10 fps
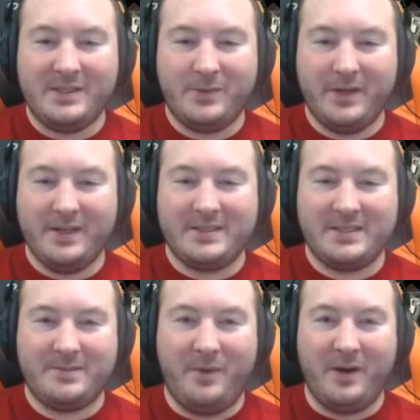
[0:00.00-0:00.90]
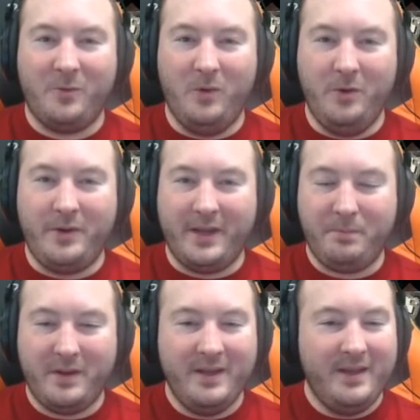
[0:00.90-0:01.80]
So we're going to smart woo
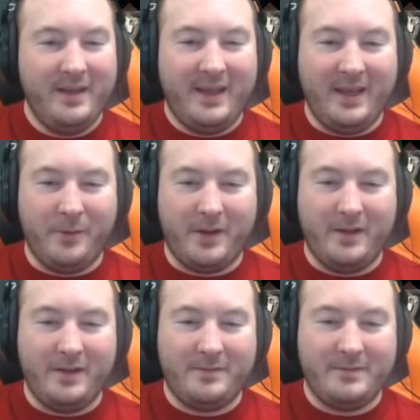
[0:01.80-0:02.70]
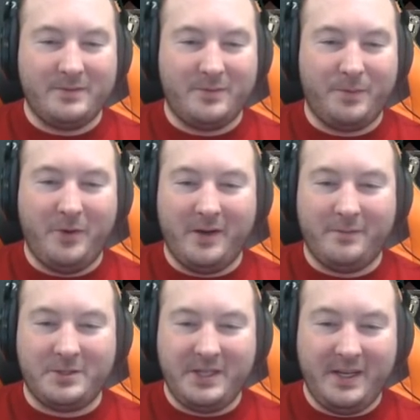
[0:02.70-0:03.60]
dip, and we're going to report him
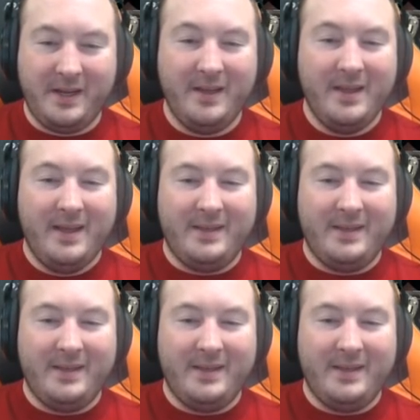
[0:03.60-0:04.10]
for cheating.